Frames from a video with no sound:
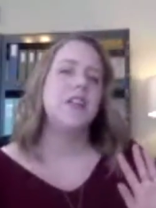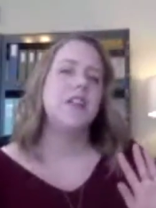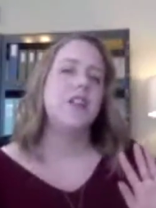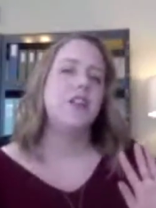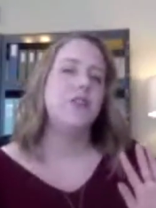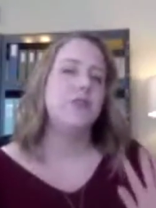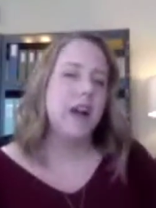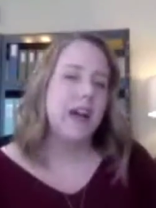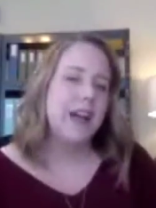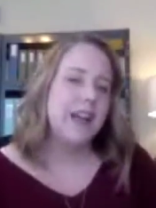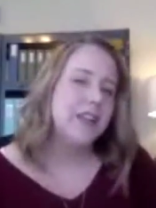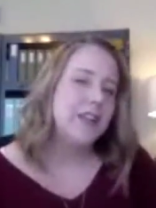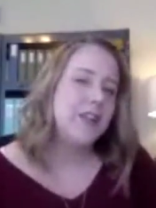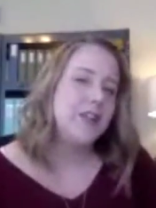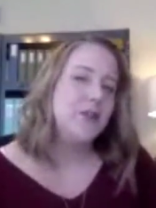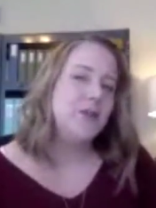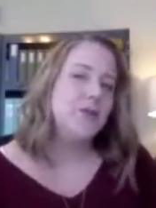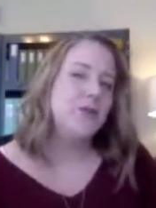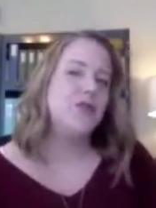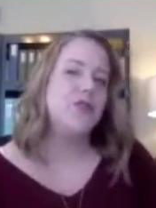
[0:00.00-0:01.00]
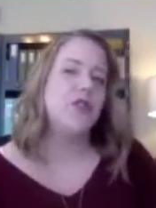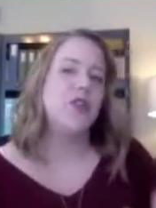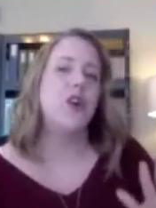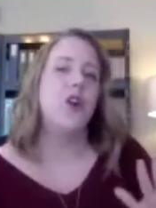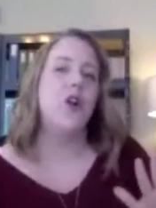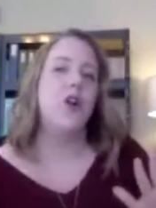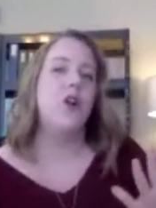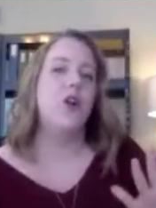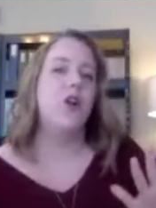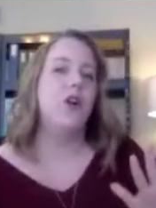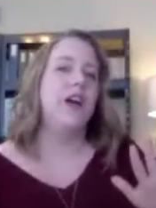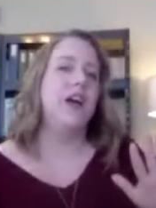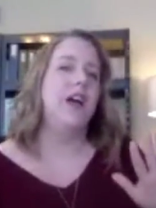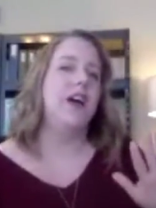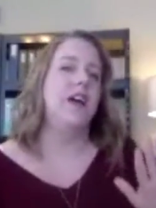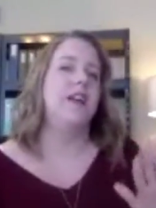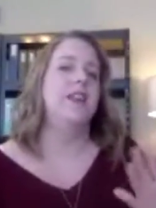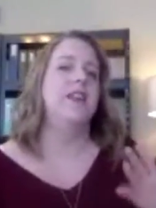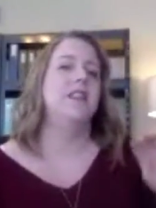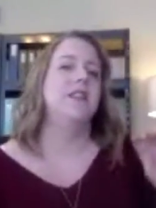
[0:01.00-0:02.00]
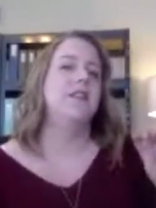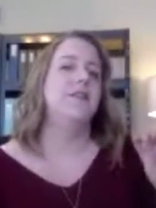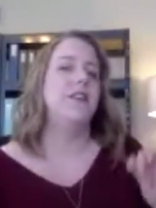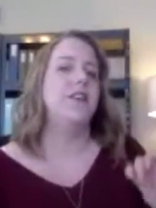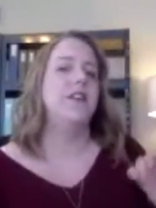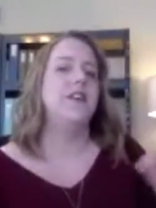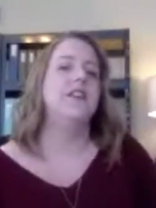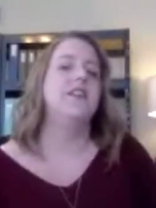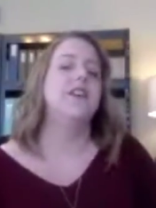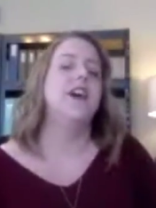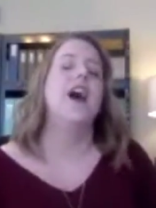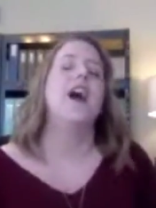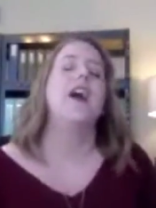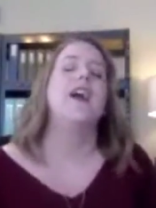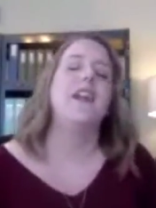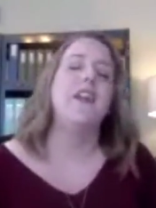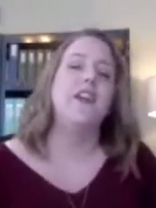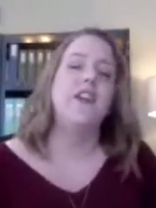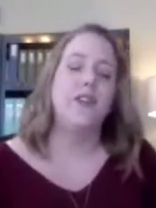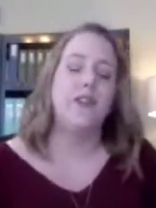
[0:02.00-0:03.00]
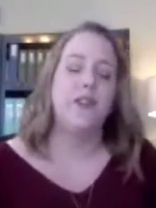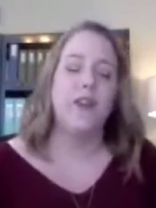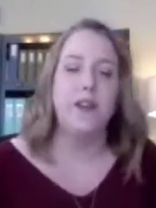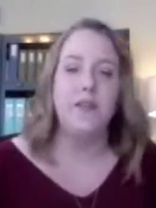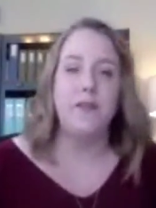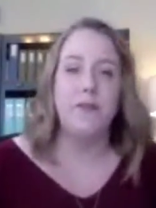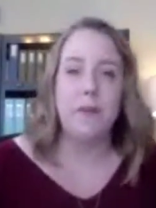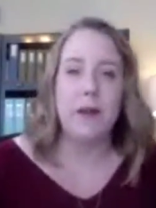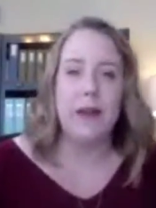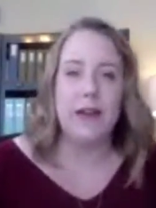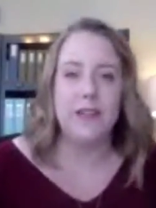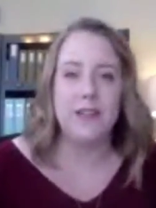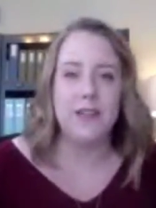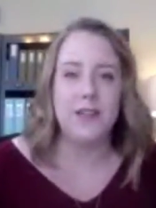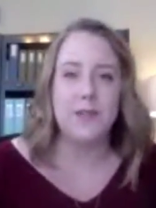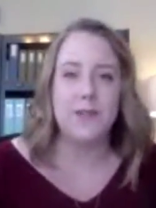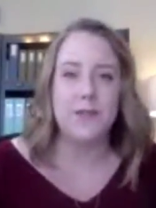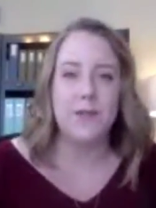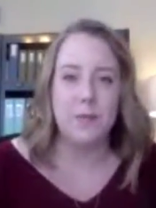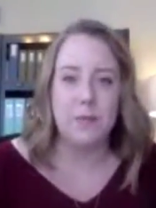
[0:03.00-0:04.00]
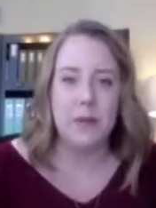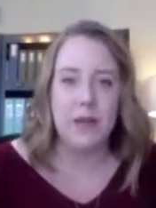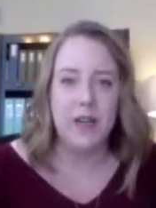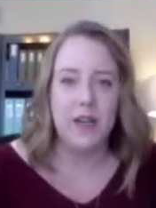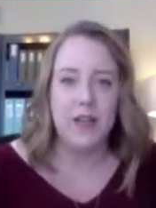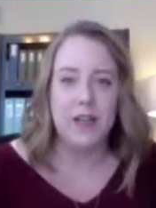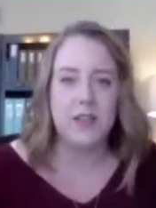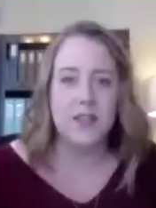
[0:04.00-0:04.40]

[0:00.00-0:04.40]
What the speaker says: gratitude journal and very tiny creative practice for me.